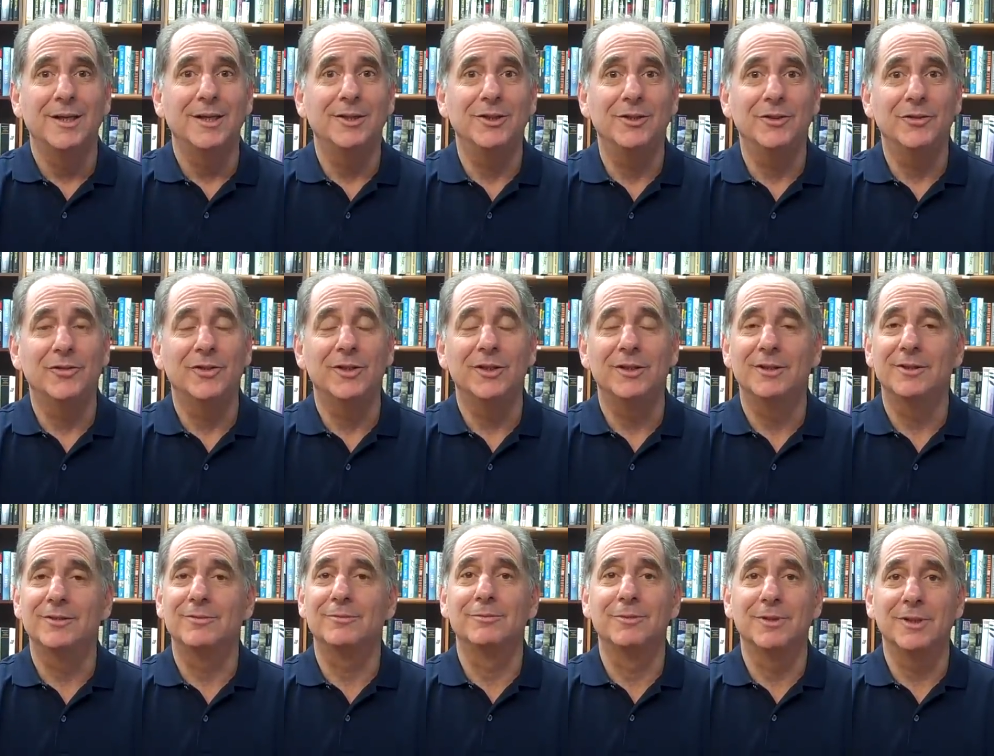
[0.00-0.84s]
you'll see
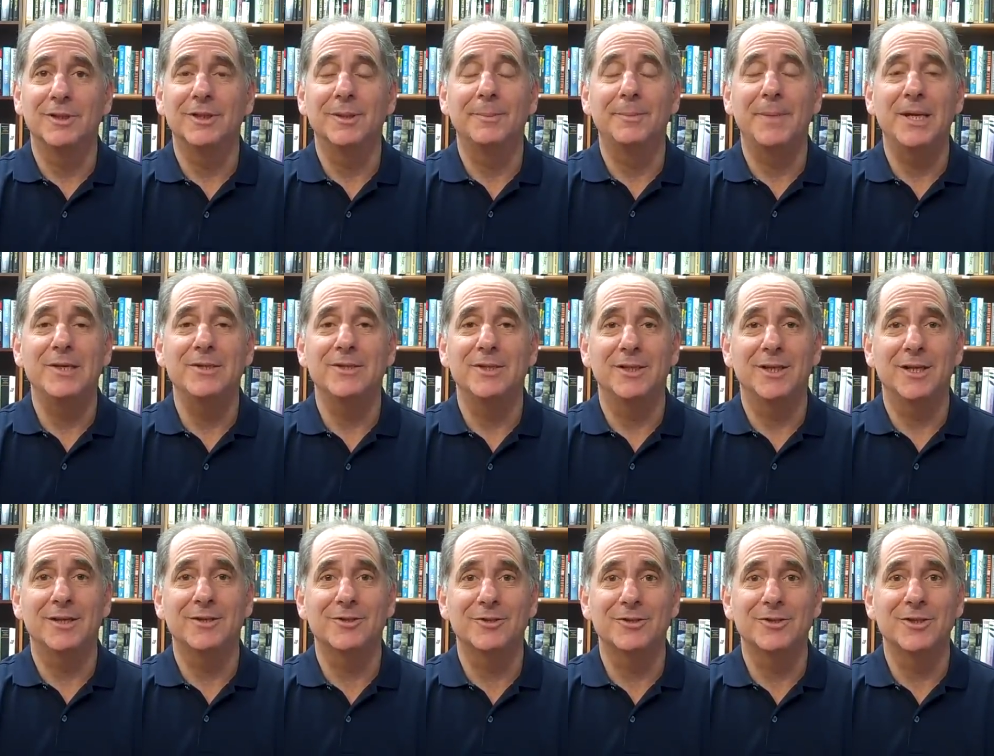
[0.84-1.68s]
this really
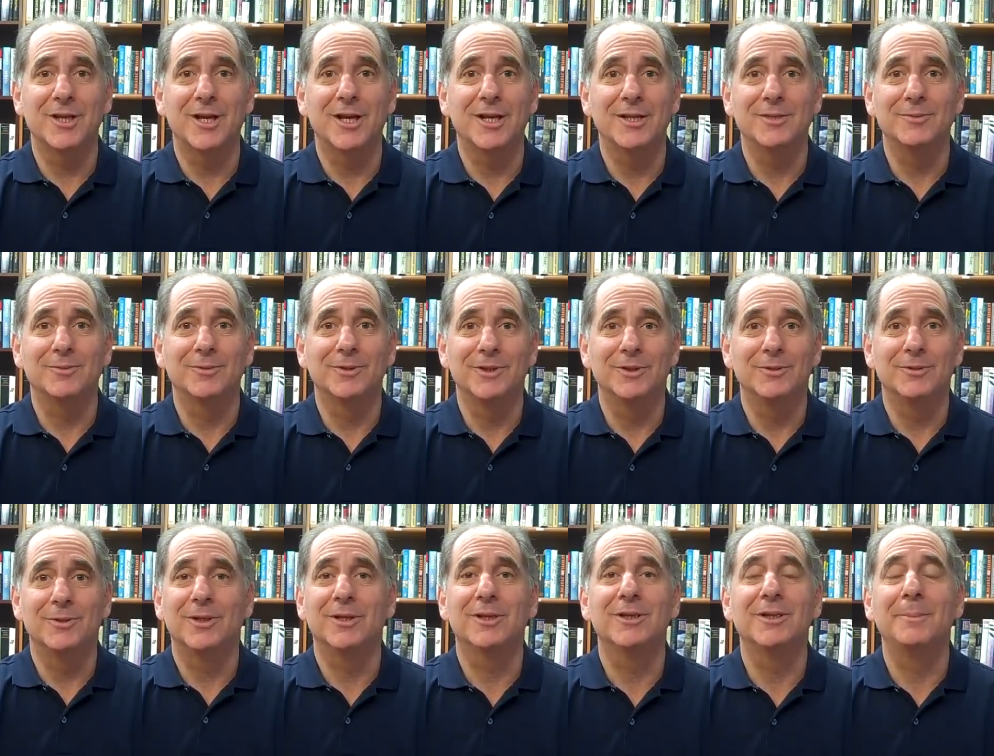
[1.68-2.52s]
amazing exercise where
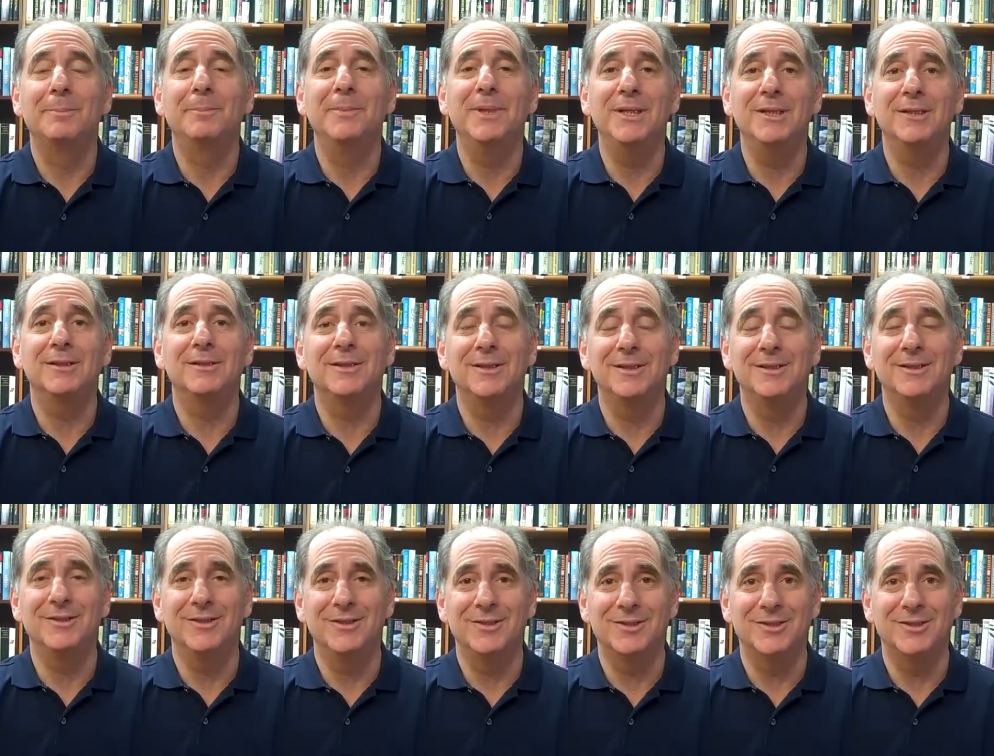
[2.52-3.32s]
you're going to immediately